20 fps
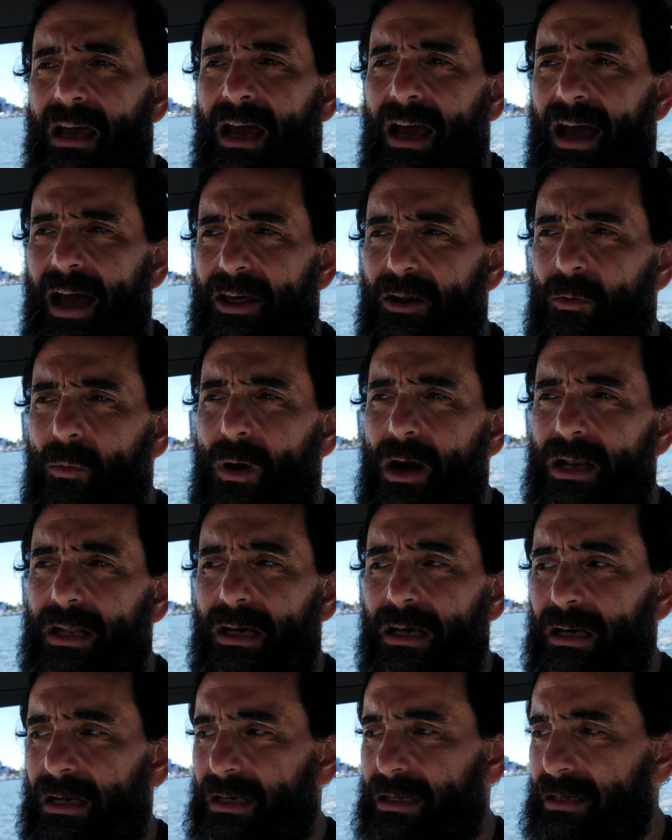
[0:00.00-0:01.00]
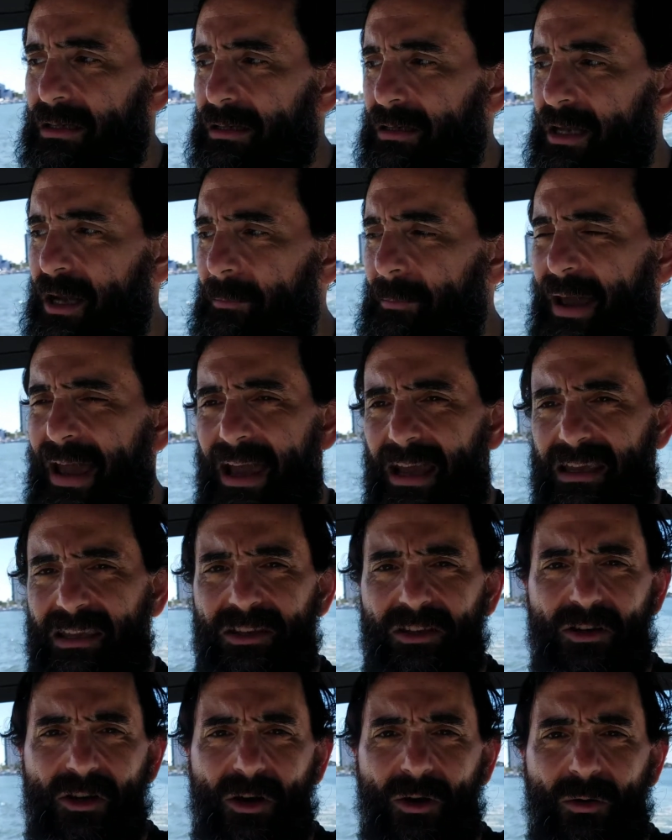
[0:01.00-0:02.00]
I don't want to come back, you
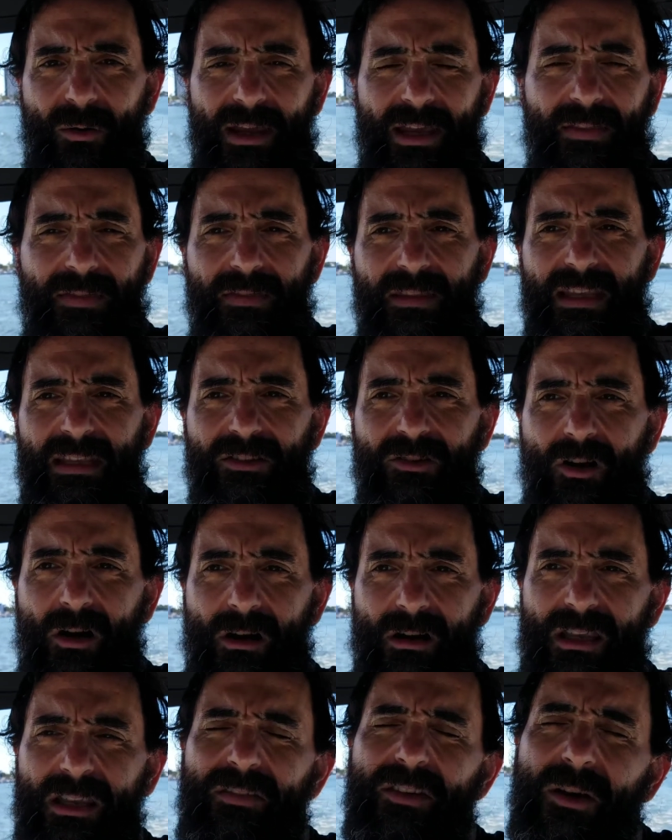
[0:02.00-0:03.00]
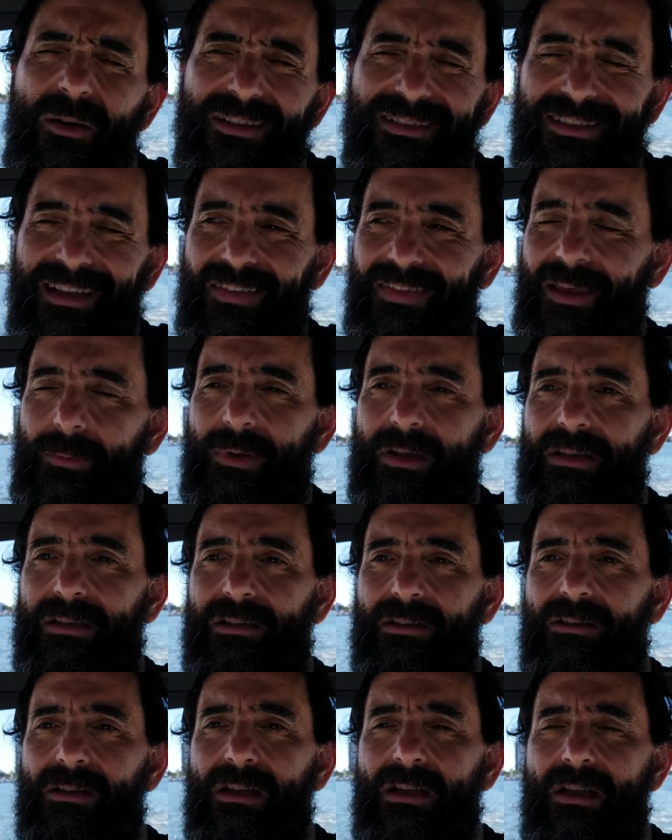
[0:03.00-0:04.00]
know, in dark. Even though it's not that big a
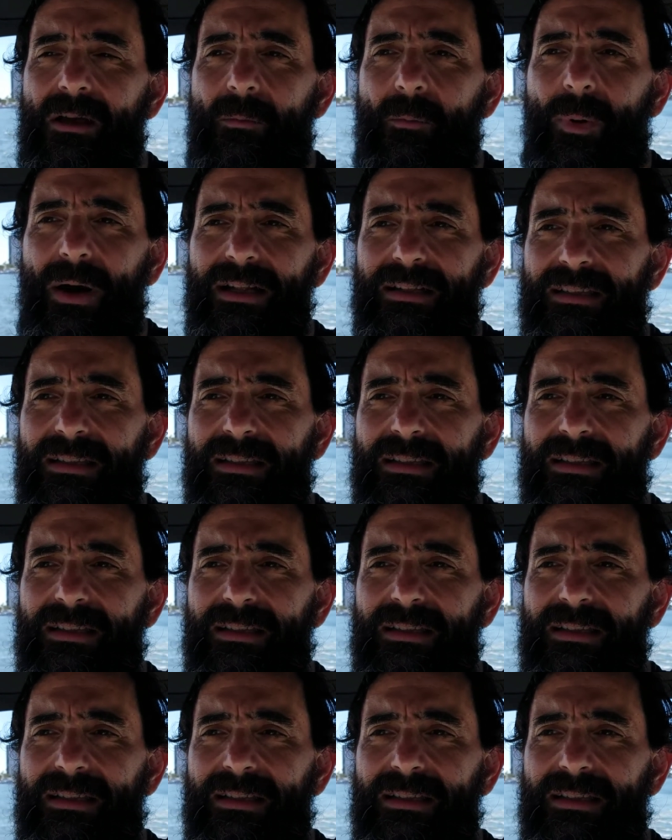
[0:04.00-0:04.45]
deal, but